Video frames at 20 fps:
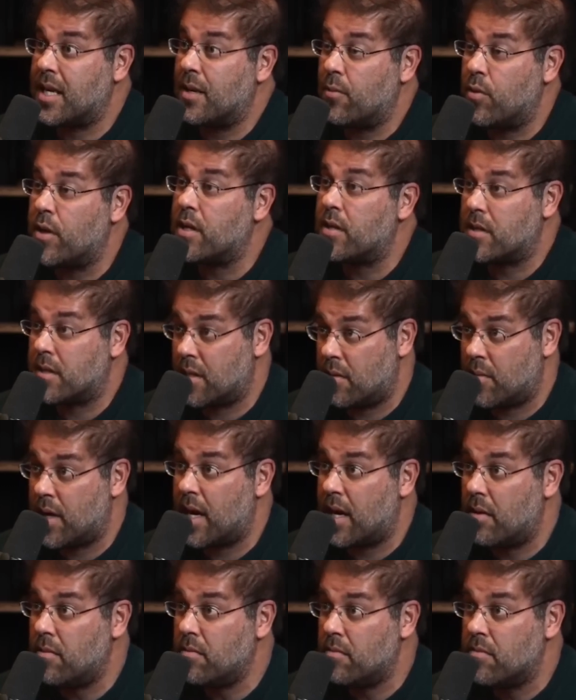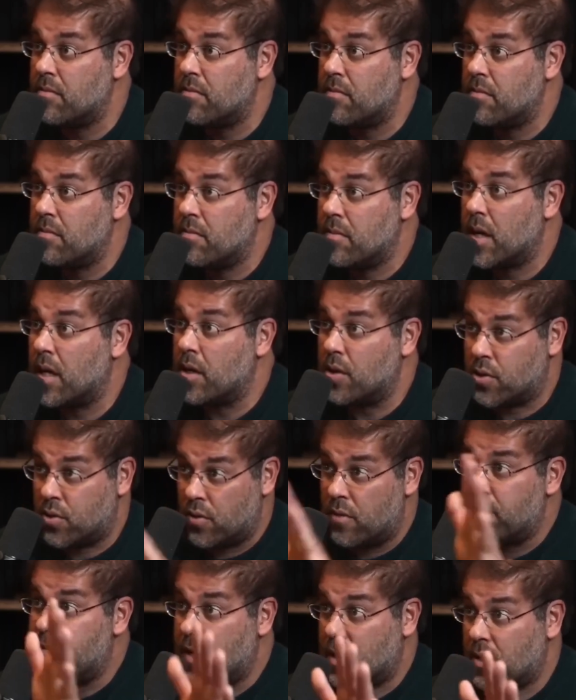he wins somehow and a
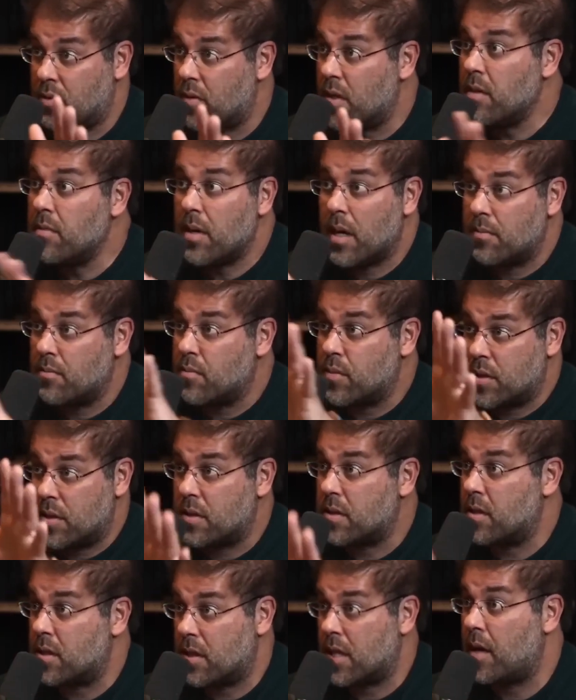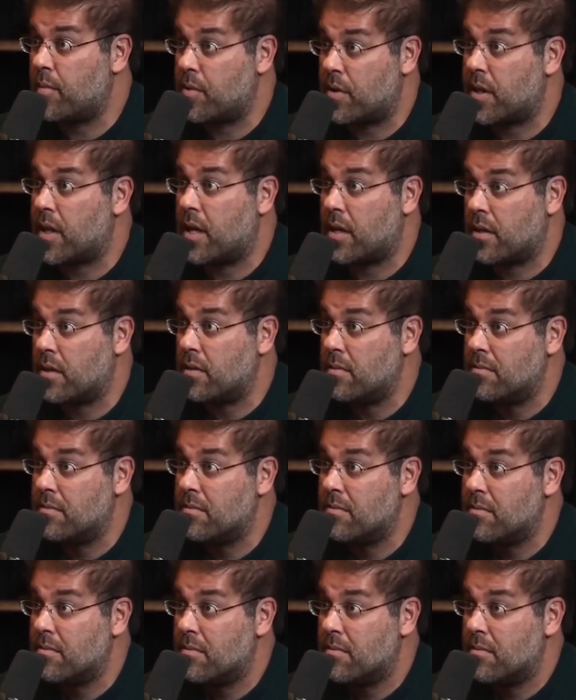true victory, just as hypothetical.
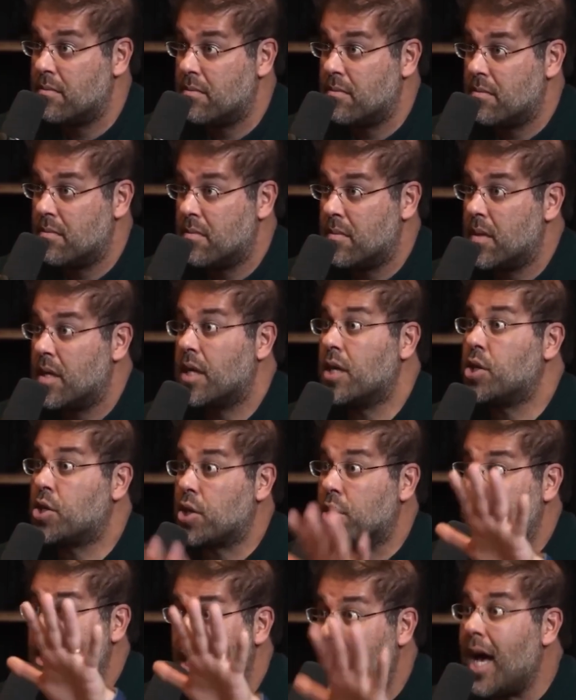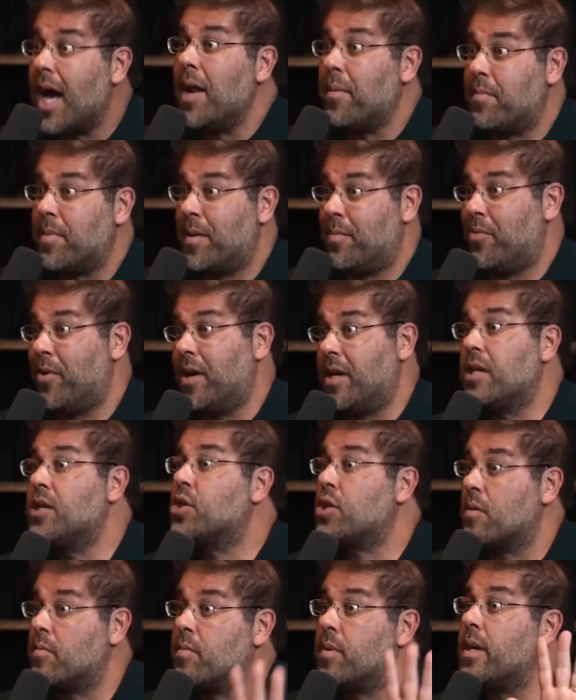He should not be, he
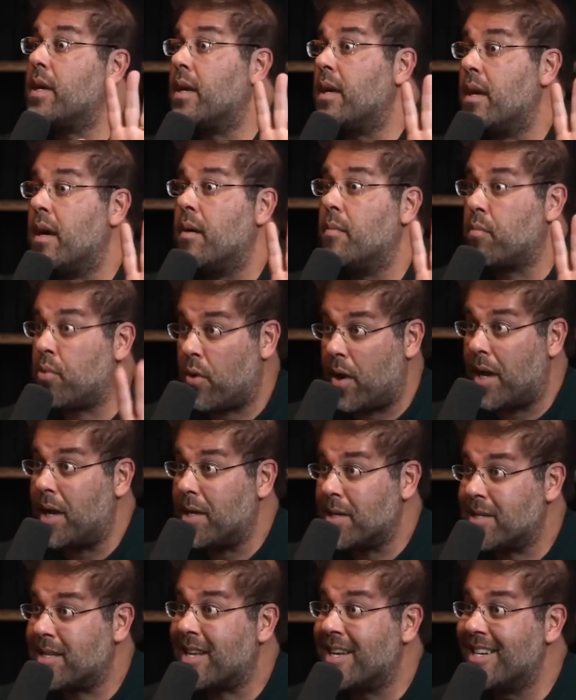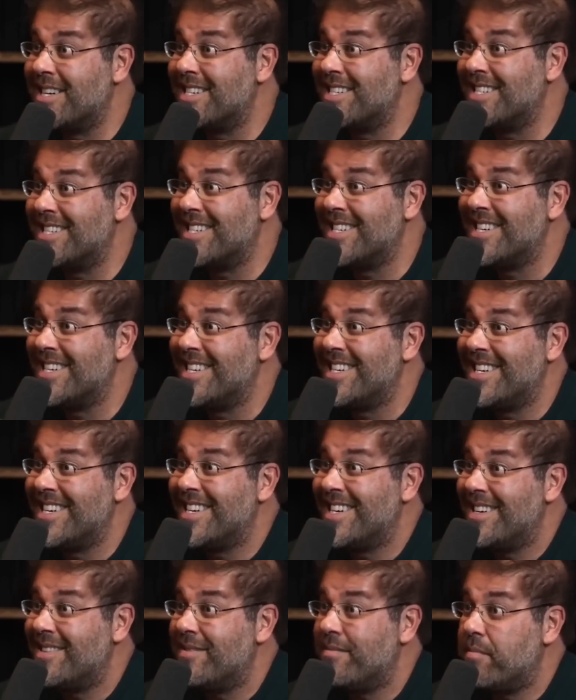should be praised,
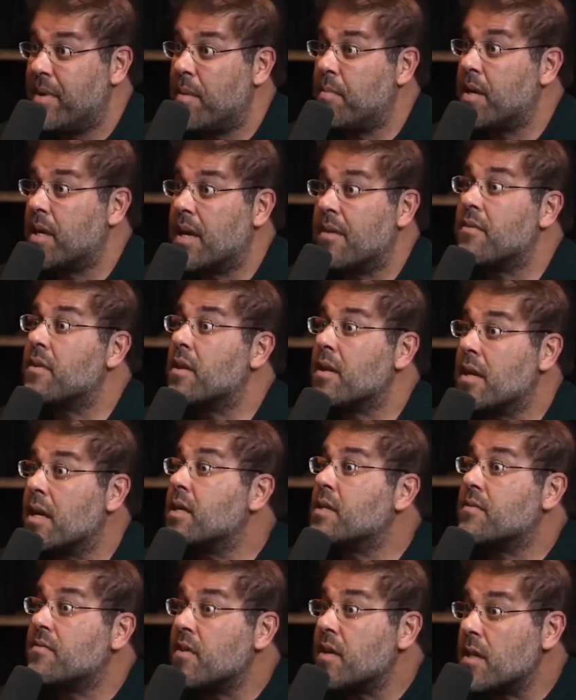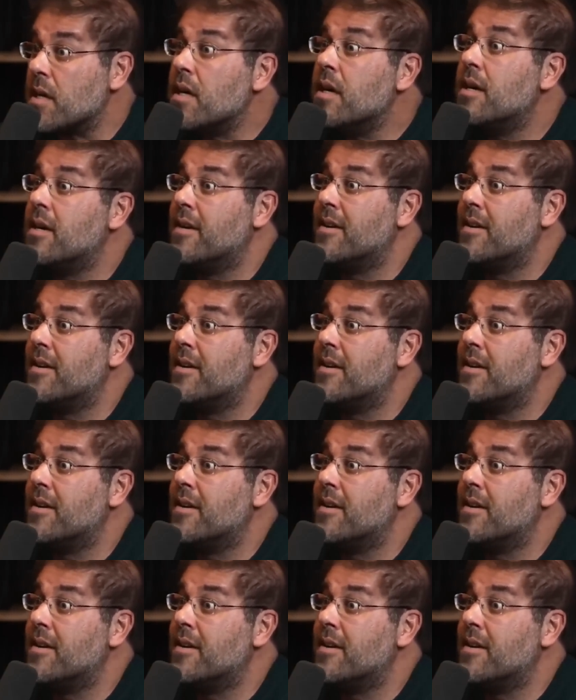maybe given a nice villa,